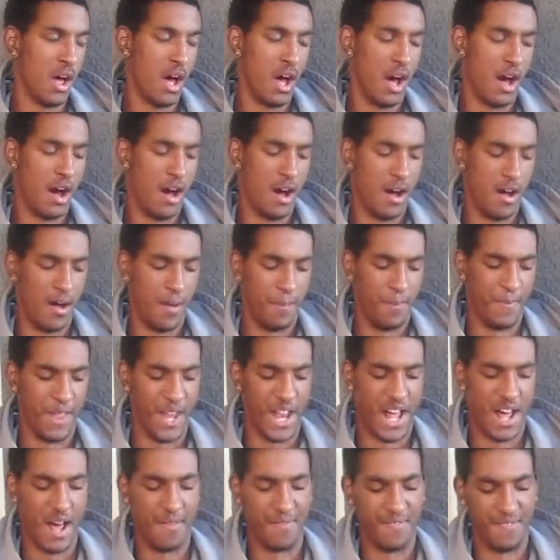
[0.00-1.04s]
um, that
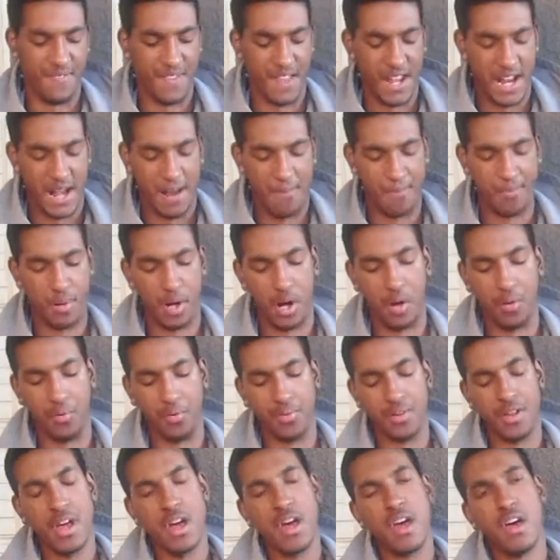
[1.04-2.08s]
I that I post,